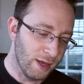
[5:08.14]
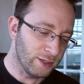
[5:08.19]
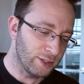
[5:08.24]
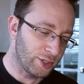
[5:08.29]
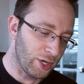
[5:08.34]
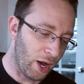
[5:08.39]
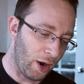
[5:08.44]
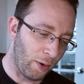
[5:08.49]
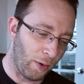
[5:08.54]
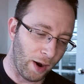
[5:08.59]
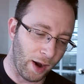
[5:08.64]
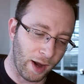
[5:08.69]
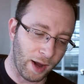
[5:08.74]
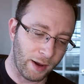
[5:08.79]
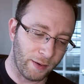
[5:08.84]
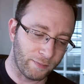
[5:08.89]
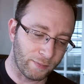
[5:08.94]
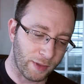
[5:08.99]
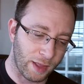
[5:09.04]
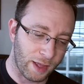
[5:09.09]
So
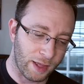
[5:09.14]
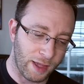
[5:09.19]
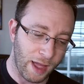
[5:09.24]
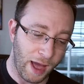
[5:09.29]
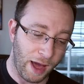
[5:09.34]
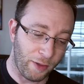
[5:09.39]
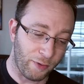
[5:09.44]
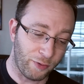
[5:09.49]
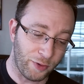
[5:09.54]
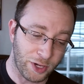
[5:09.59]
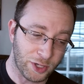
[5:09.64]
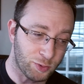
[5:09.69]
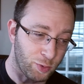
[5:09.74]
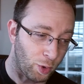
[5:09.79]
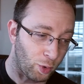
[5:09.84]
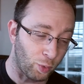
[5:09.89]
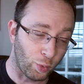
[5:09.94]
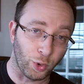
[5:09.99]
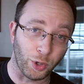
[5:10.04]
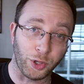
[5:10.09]
uh, yeah, these
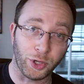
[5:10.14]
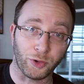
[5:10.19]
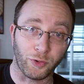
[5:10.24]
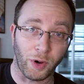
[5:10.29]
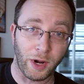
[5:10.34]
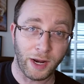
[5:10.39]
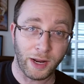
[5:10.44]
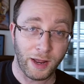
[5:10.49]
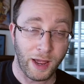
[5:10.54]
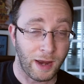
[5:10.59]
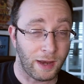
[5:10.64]
were really great.